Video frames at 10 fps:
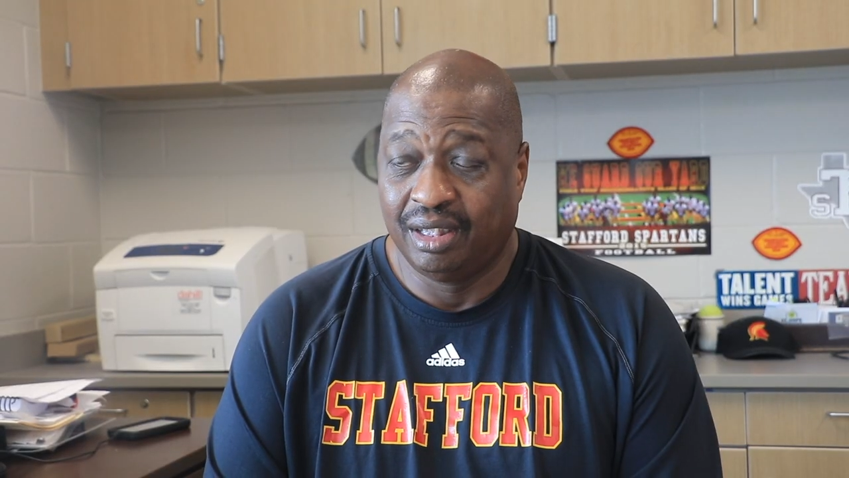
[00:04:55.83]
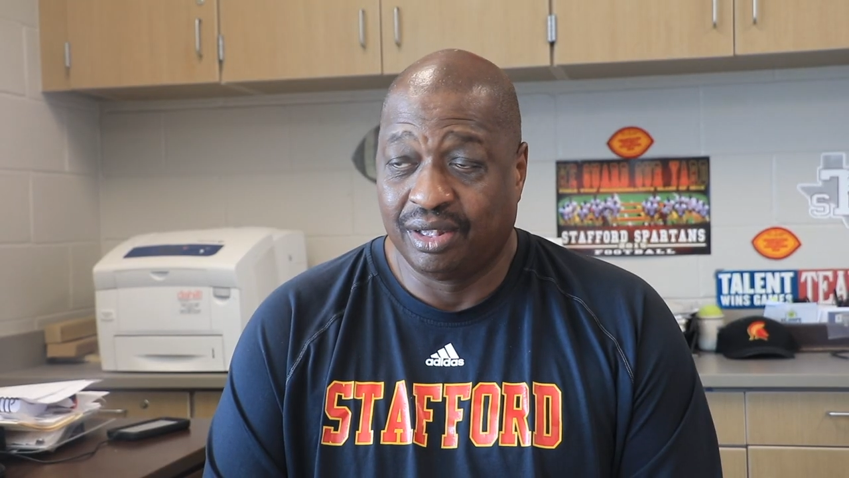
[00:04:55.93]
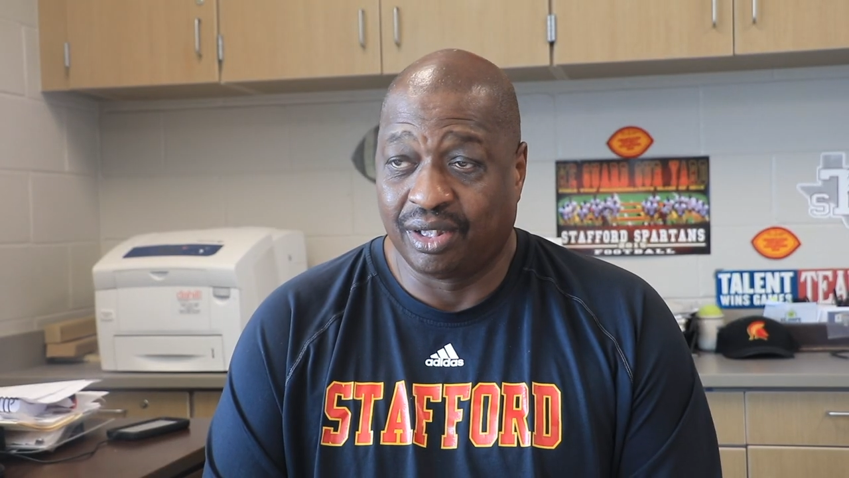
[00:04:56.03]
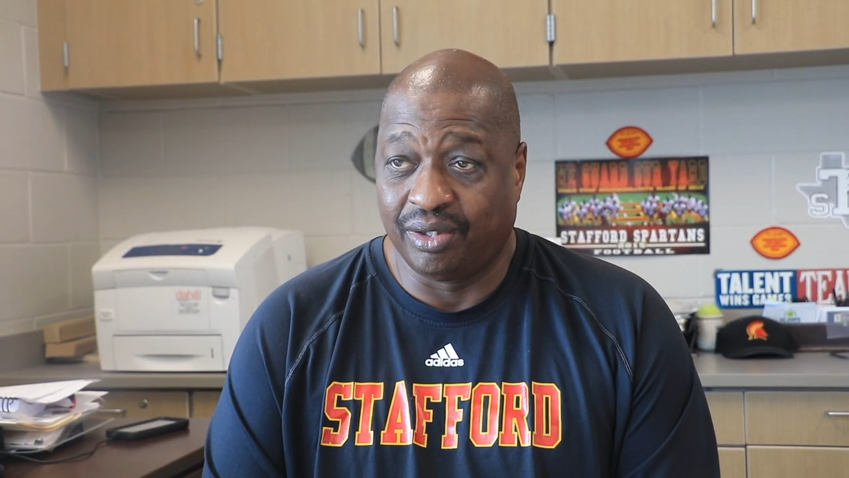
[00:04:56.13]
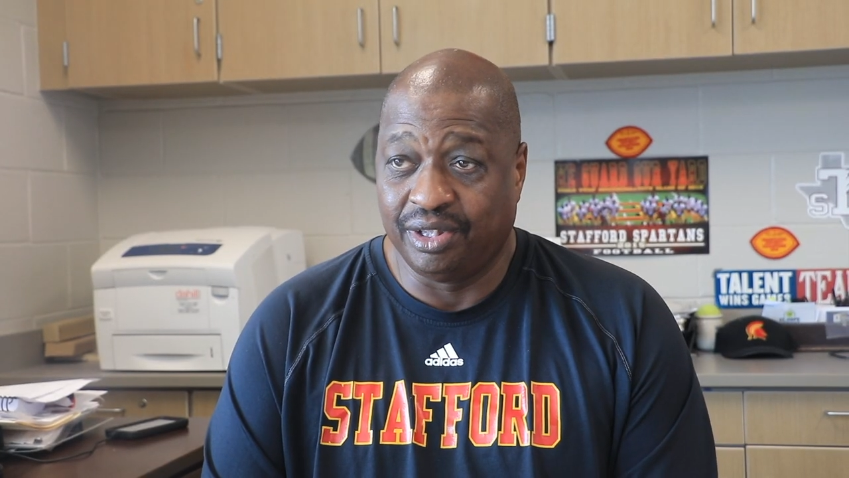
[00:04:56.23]

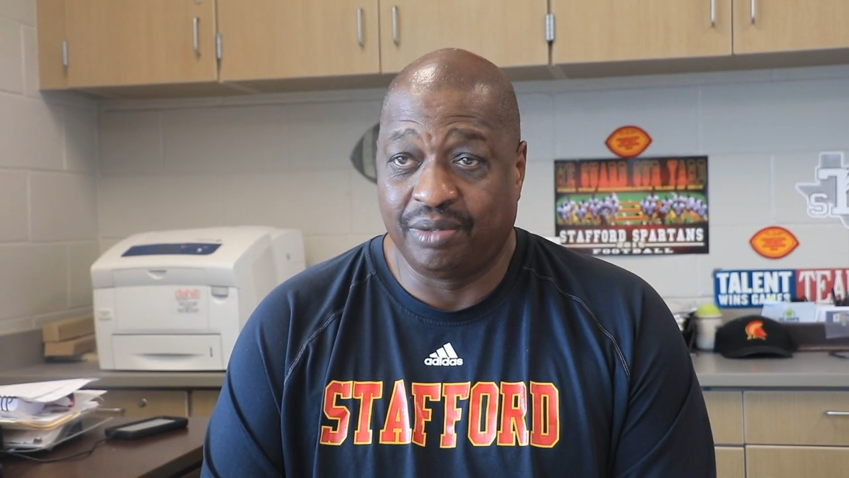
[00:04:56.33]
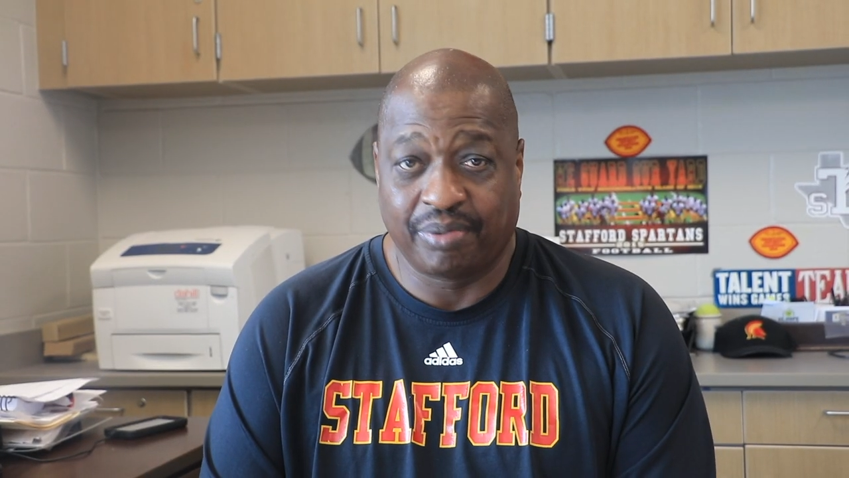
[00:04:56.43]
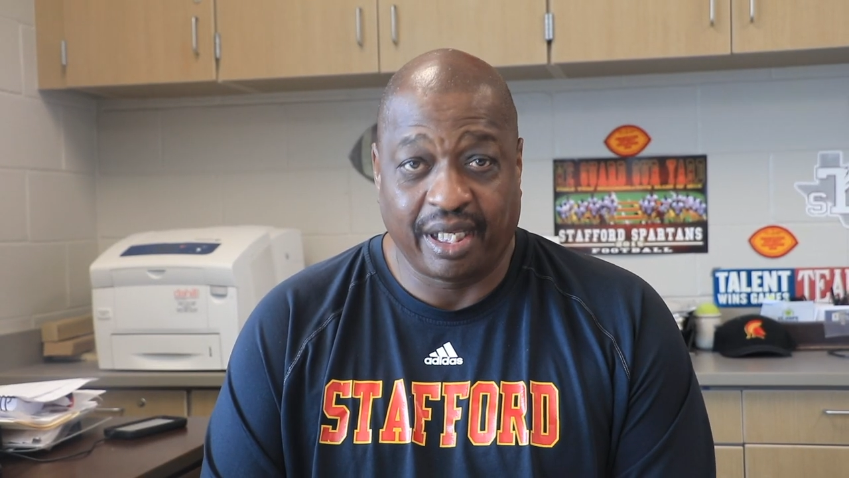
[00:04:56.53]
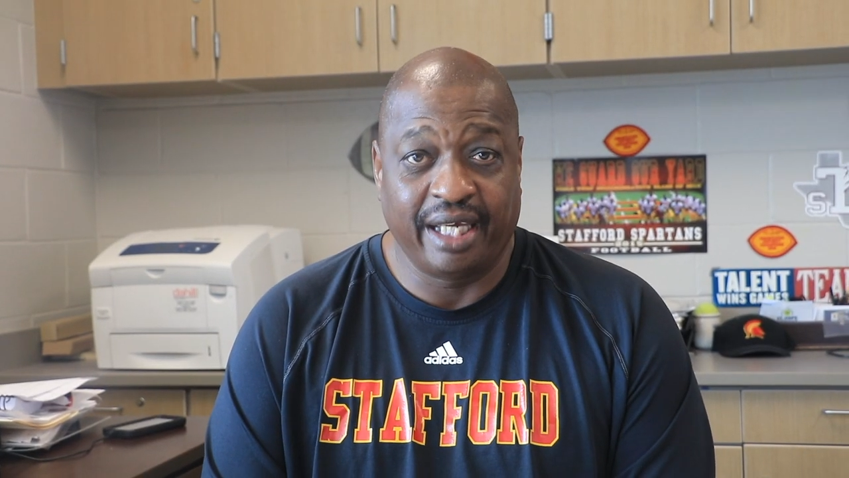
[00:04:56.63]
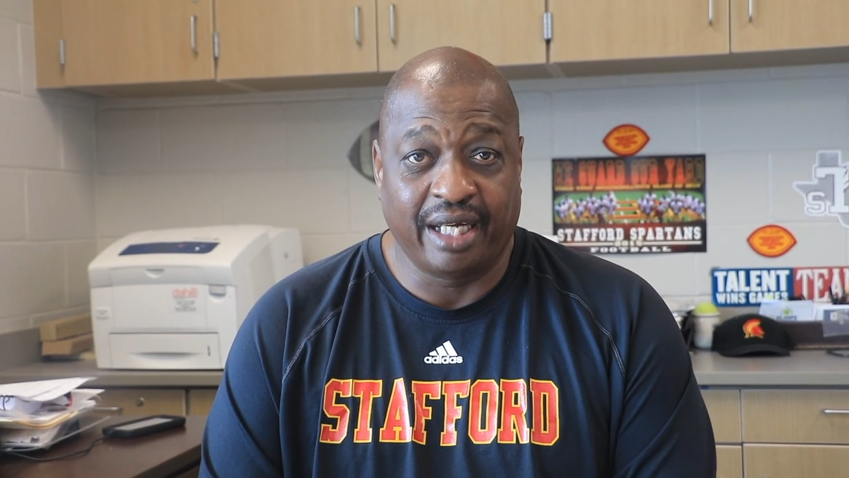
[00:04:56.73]
So he's
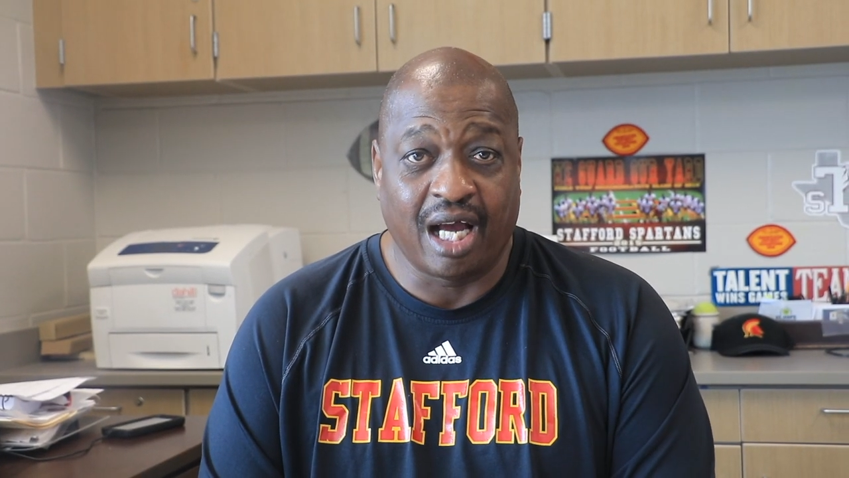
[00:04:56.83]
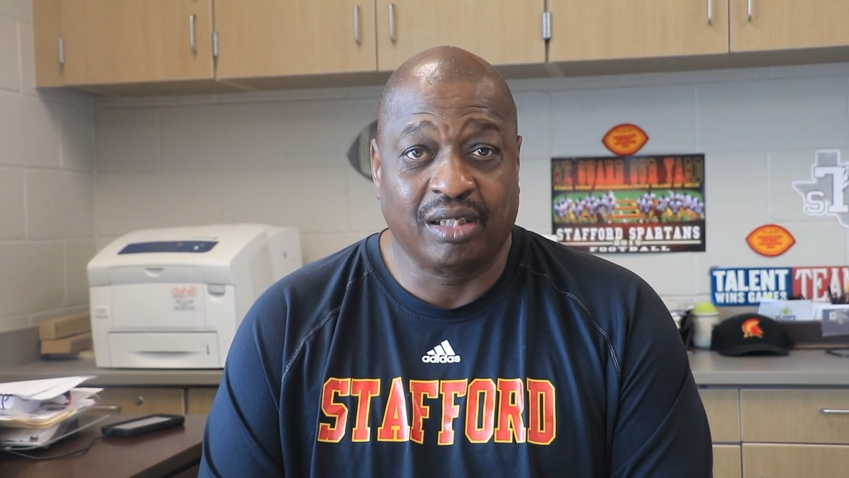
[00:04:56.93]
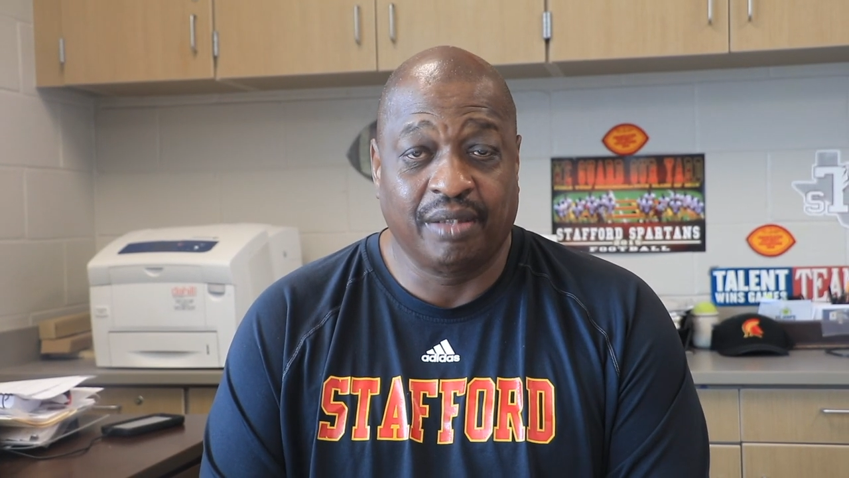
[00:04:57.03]
played all